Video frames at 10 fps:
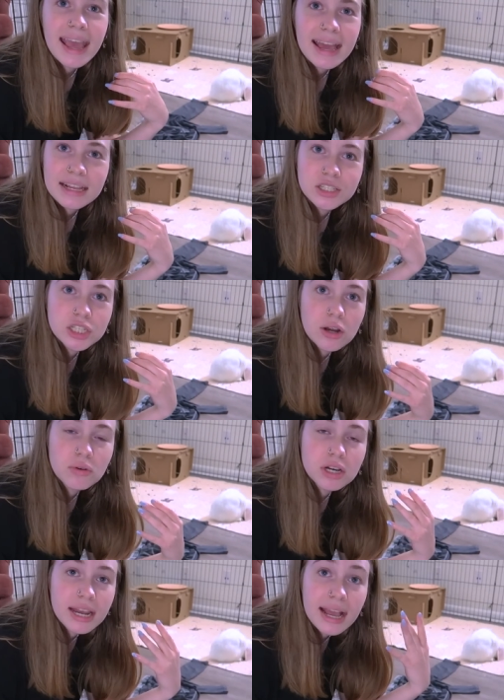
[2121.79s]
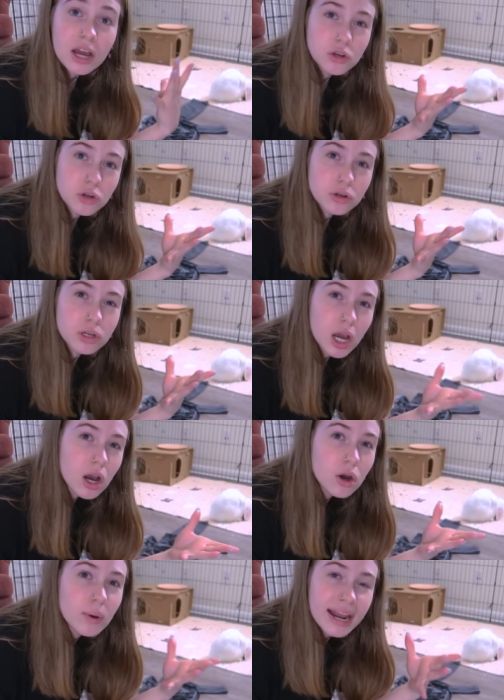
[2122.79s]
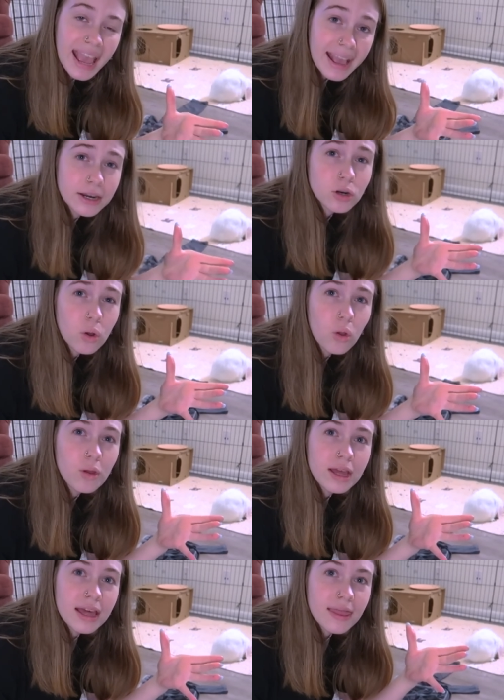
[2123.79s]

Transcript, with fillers: and you know could undergo and handle